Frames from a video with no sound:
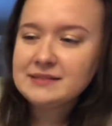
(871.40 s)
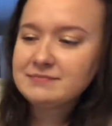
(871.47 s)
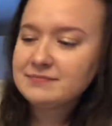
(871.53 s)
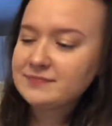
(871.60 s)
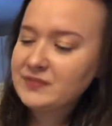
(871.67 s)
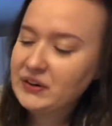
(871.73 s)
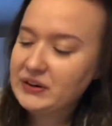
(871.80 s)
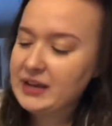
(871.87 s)

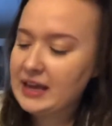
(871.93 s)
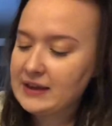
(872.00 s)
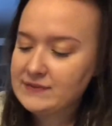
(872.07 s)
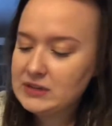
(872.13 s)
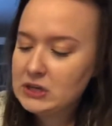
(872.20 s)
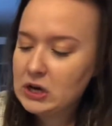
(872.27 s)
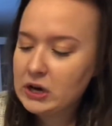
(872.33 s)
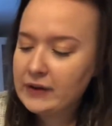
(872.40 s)
very
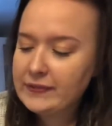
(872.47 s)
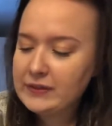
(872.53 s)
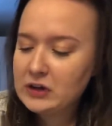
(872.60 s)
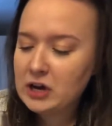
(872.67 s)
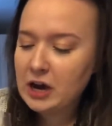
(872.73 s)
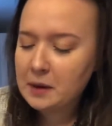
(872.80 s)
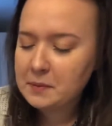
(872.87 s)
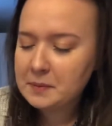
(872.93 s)
heavy on the
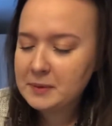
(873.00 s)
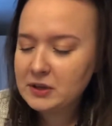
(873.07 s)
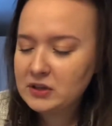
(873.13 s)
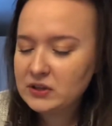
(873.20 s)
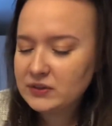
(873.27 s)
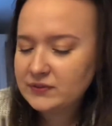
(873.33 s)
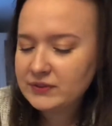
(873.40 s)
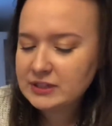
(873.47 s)
almond
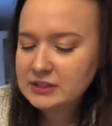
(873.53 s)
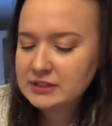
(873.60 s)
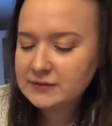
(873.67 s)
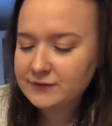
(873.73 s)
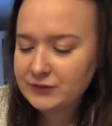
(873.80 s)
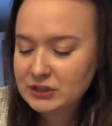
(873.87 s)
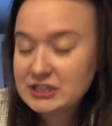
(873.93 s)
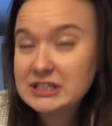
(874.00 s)
milk
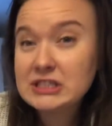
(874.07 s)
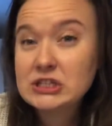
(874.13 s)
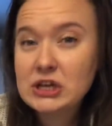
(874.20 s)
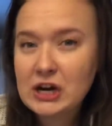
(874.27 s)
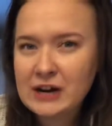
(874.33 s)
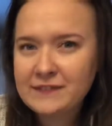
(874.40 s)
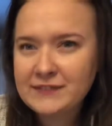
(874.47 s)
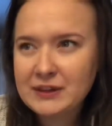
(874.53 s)
versus
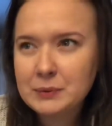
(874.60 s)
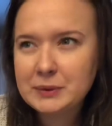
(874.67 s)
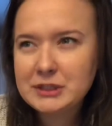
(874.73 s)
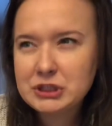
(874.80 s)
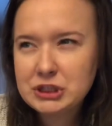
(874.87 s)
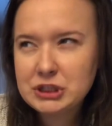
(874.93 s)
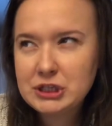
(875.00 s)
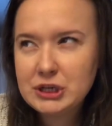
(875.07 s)
coffee
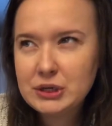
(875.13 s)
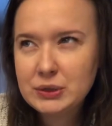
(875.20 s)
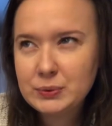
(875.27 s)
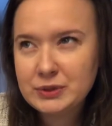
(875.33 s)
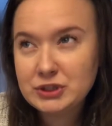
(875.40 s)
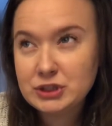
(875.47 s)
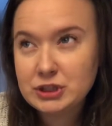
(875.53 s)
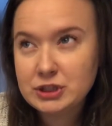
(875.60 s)
ratio,
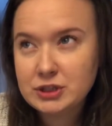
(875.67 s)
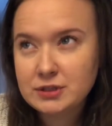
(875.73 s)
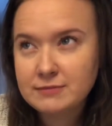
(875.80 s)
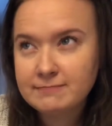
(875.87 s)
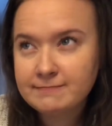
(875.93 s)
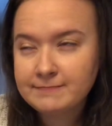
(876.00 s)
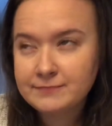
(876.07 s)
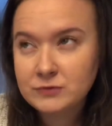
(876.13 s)
which is
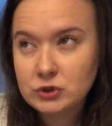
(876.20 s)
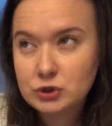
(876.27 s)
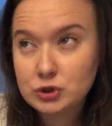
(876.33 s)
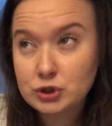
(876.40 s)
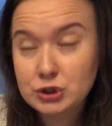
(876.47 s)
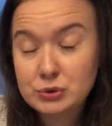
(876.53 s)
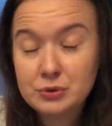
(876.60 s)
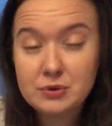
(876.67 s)

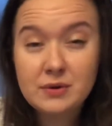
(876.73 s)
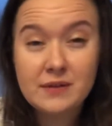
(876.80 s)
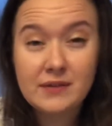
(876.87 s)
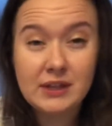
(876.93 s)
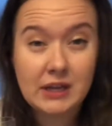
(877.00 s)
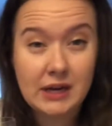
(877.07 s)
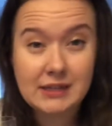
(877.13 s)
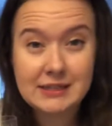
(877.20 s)
true of a
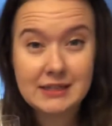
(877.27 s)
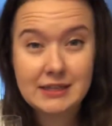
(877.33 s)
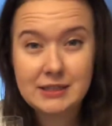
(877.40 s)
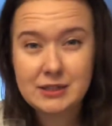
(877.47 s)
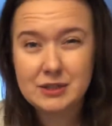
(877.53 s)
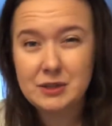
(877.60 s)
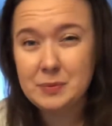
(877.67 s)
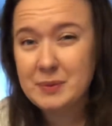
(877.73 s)
latte
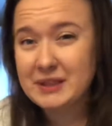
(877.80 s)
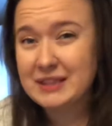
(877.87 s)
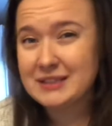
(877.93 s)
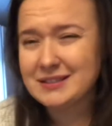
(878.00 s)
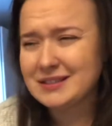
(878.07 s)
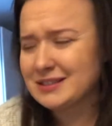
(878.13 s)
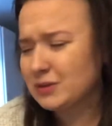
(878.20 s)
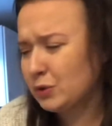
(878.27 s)
too, but
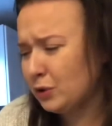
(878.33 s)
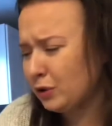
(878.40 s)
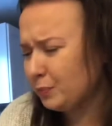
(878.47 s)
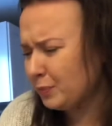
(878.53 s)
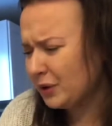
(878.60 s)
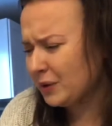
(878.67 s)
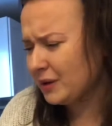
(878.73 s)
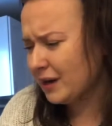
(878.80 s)
this is cold
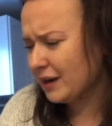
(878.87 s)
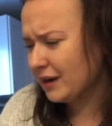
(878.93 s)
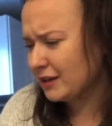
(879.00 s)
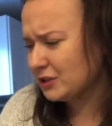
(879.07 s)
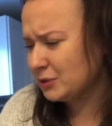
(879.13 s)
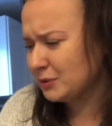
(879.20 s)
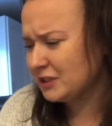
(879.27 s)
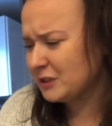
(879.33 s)
brew, not
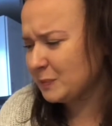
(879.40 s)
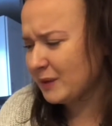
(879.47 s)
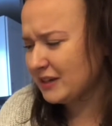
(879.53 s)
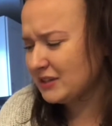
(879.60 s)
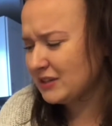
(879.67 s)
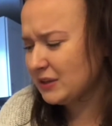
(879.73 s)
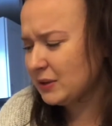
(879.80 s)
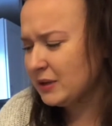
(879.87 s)
actual
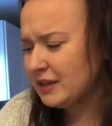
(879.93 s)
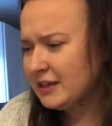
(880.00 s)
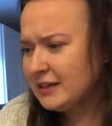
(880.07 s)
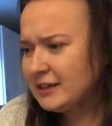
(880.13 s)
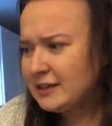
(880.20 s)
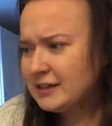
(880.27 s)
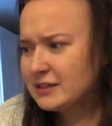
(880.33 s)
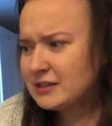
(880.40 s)
espresso.
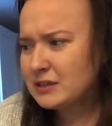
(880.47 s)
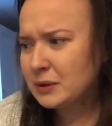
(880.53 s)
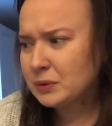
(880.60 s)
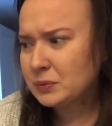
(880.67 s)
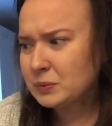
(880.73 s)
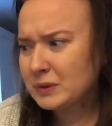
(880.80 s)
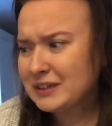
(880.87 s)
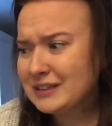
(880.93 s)
So
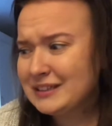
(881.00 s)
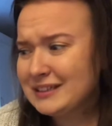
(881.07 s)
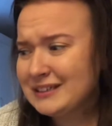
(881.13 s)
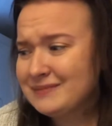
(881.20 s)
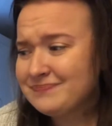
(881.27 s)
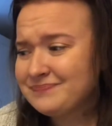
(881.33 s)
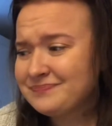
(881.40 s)
it really